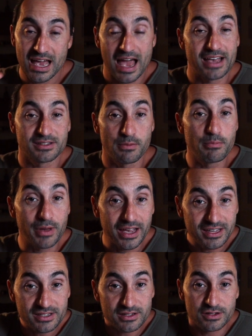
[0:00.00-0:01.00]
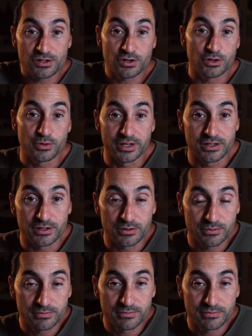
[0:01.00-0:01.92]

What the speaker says: as a base to screw into.